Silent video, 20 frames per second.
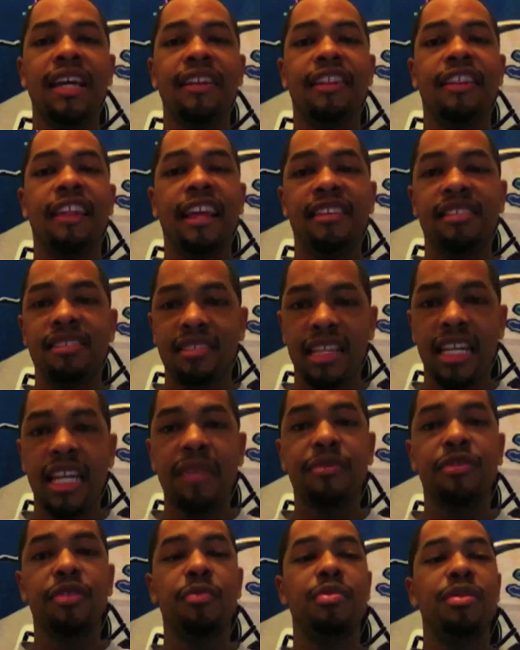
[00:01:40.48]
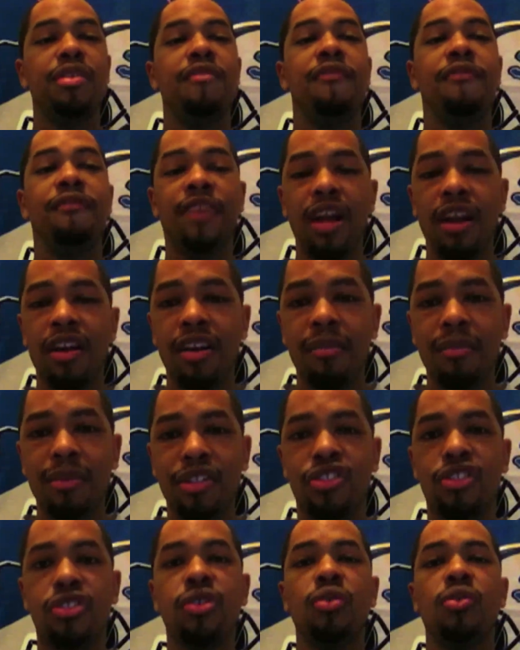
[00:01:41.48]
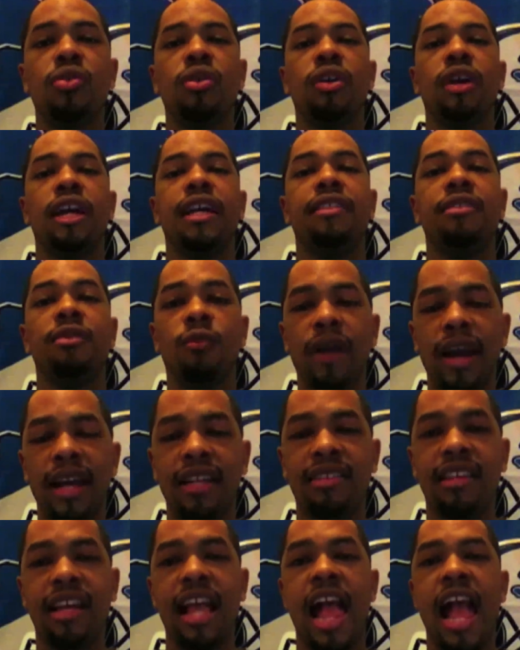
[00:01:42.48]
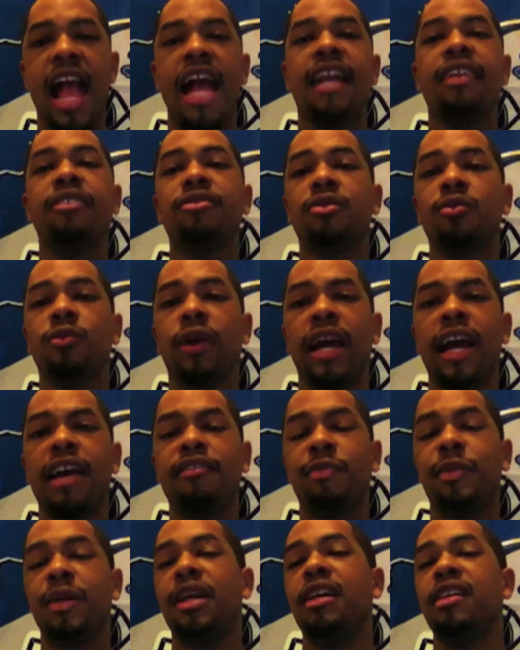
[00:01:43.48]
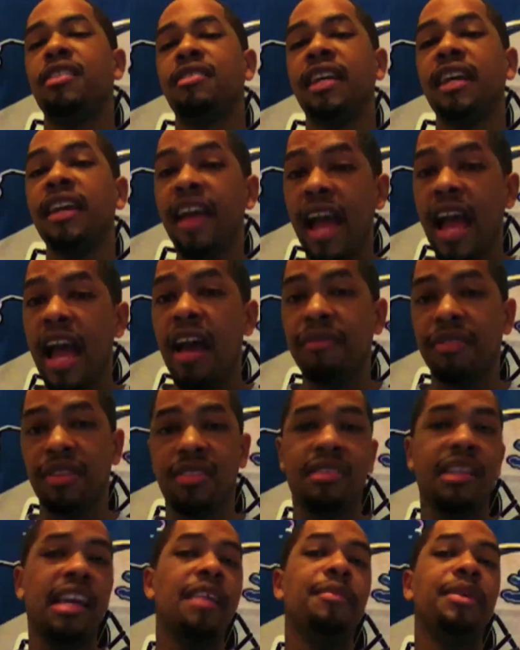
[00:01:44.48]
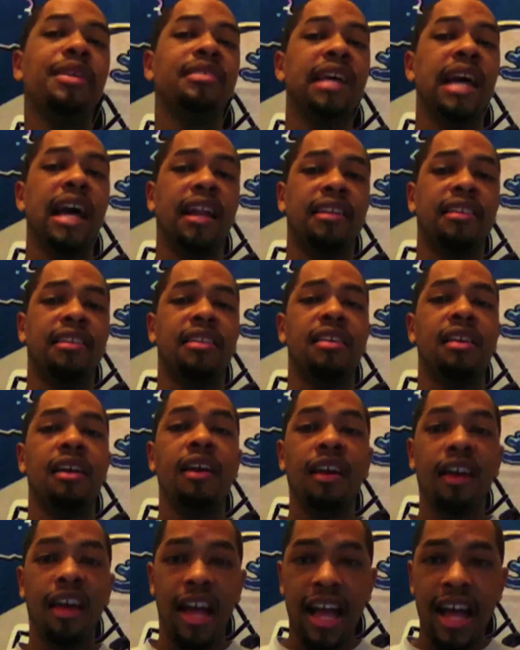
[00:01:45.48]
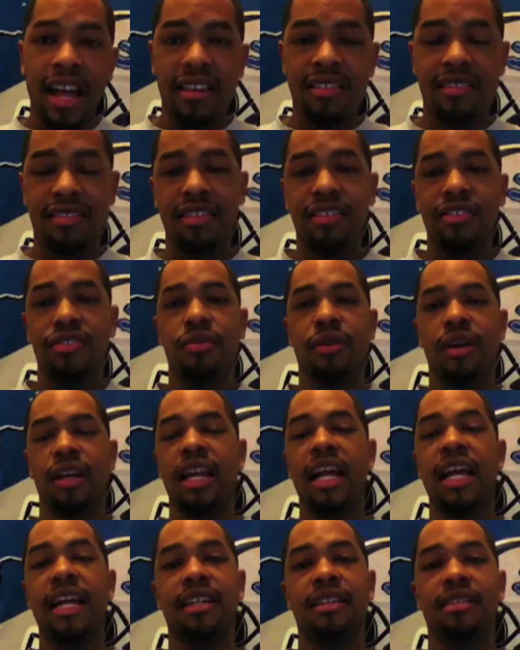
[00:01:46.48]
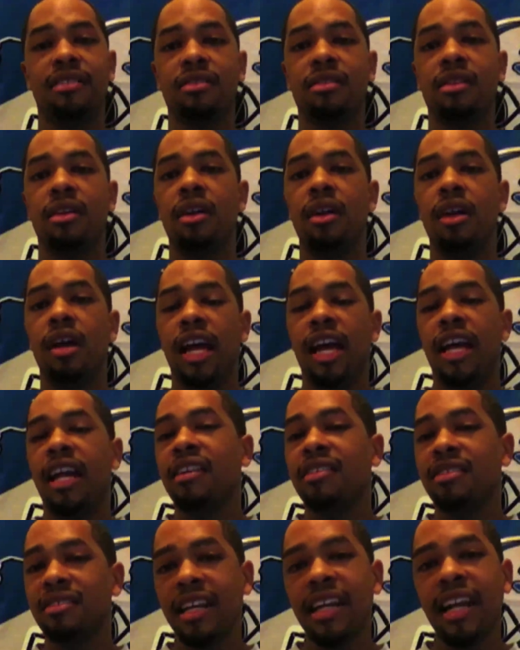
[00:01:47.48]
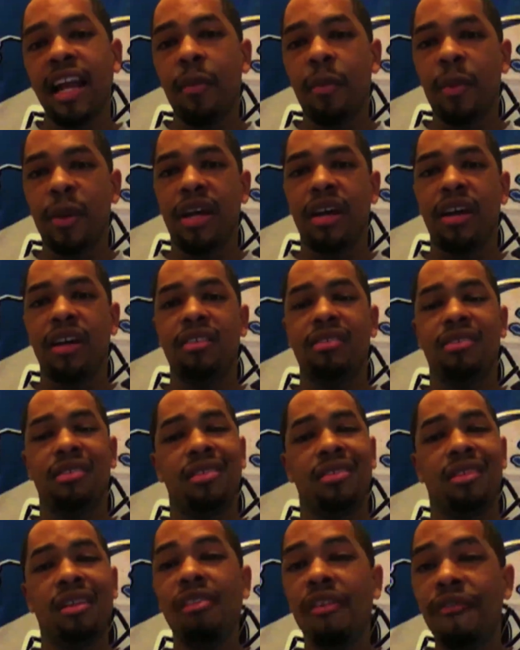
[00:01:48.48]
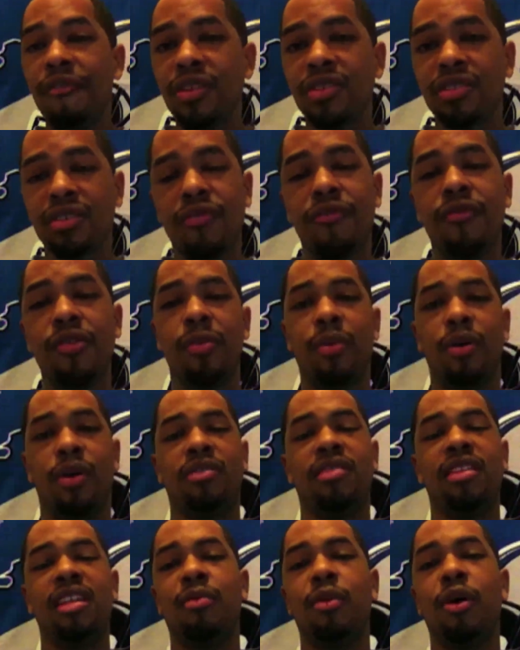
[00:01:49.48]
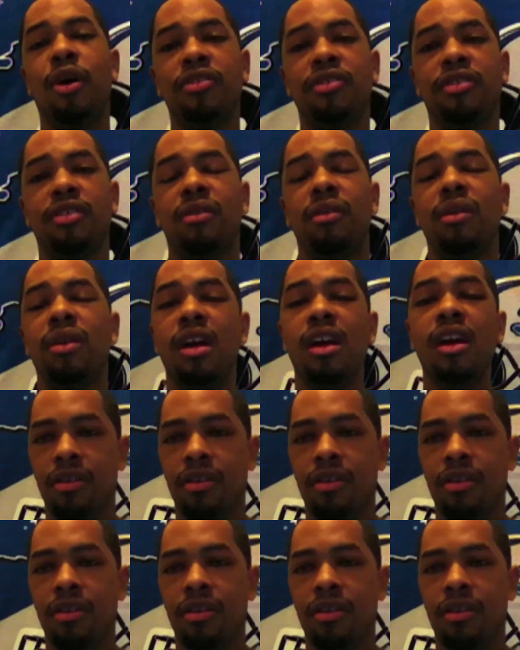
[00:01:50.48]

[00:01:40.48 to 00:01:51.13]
They seem to be very mature in the way that they handled the Rams because they have the same mentality as the Detroit Lions. And I say that because they're a physical football team also.